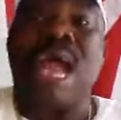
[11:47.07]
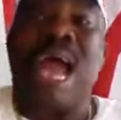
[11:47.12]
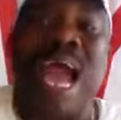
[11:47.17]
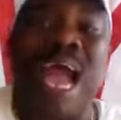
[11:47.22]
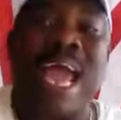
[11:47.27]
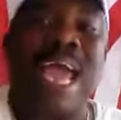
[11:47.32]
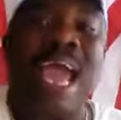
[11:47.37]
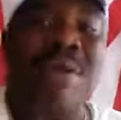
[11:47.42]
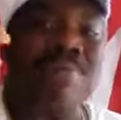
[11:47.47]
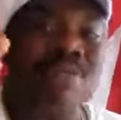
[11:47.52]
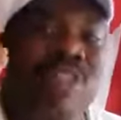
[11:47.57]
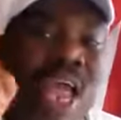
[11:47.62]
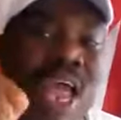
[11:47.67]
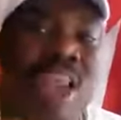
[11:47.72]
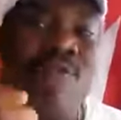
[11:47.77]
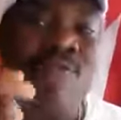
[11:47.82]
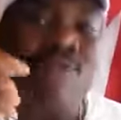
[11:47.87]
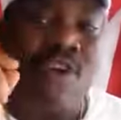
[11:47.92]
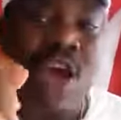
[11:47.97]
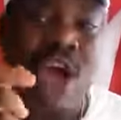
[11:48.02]
I am
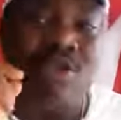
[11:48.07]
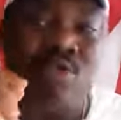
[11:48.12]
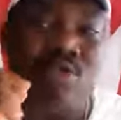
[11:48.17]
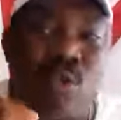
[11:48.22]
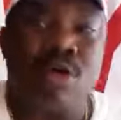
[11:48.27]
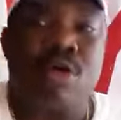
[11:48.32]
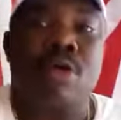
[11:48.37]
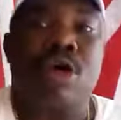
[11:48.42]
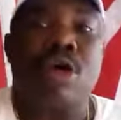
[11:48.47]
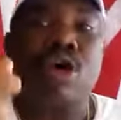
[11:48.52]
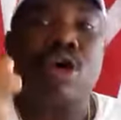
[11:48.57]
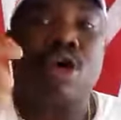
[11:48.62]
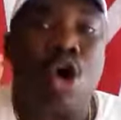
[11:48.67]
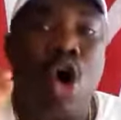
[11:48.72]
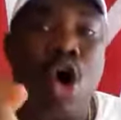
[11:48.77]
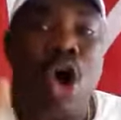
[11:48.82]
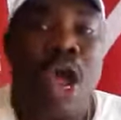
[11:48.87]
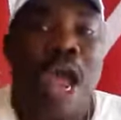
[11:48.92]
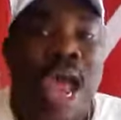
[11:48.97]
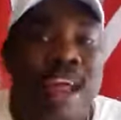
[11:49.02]
telling Facebook,
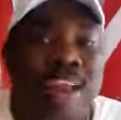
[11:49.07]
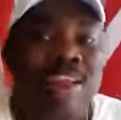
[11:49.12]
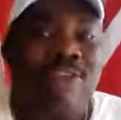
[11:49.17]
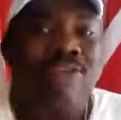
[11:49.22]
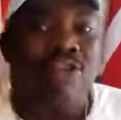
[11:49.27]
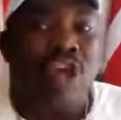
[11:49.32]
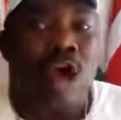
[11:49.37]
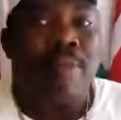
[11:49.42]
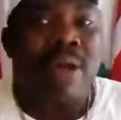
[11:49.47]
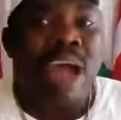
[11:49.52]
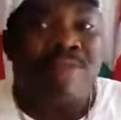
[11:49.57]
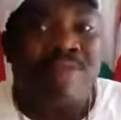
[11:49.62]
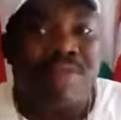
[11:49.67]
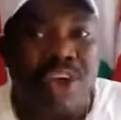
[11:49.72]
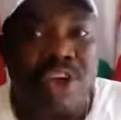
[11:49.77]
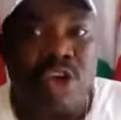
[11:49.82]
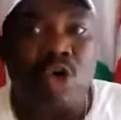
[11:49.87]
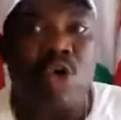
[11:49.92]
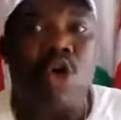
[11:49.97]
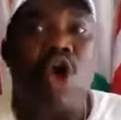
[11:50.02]
go and restore my
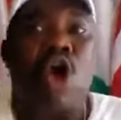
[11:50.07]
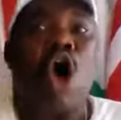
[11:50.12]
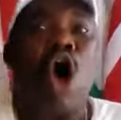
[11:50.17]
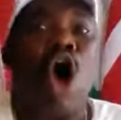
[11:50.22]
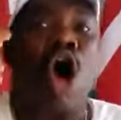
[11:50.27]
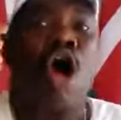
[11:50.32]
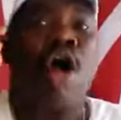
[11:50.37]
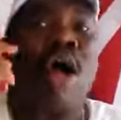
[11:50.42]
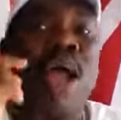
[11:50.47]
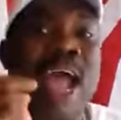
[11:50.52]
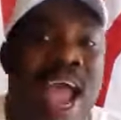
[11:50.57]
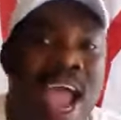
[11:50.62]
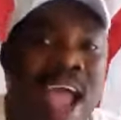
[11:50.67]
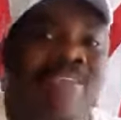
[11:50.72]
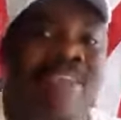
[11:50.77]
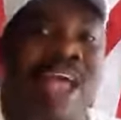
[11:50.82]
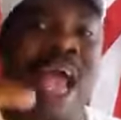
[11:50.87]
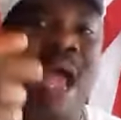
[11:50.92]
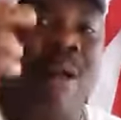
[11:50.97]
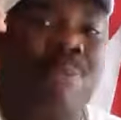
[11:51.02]
video or
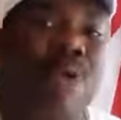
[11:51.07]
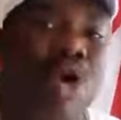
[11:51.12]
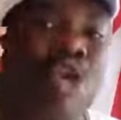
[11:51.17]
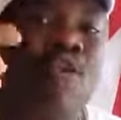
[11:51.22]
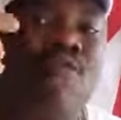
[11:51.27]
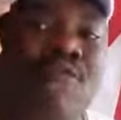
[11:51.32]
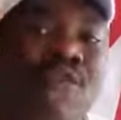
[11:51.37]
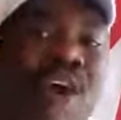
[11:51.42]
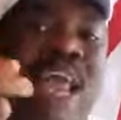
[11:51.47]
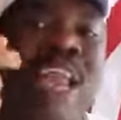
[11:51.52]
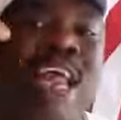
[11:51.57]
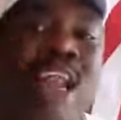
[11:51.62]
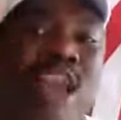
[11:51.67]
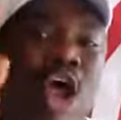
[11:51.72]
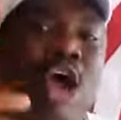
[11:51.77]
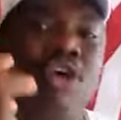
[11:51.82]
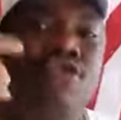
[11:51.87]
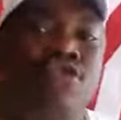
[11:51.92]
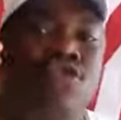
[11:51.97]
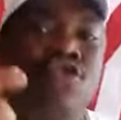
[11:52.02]
else I'm going to file a
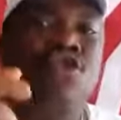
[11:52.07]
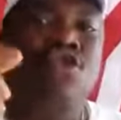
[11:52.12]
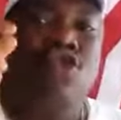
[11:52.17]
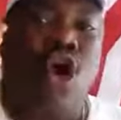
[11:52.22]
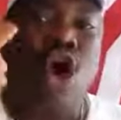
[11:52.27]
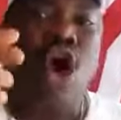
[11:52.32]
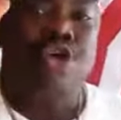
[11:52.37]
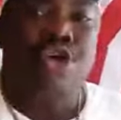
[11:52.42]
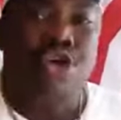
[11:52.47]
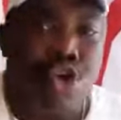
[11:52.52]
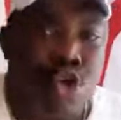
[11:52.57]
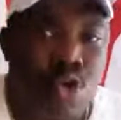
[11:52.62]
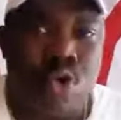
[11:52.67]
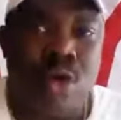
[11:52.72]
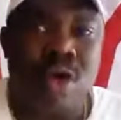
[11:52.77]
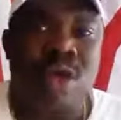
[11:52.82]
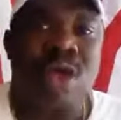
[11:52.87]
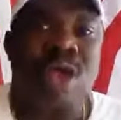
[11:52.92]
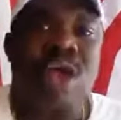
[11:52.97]
lawsuit on you.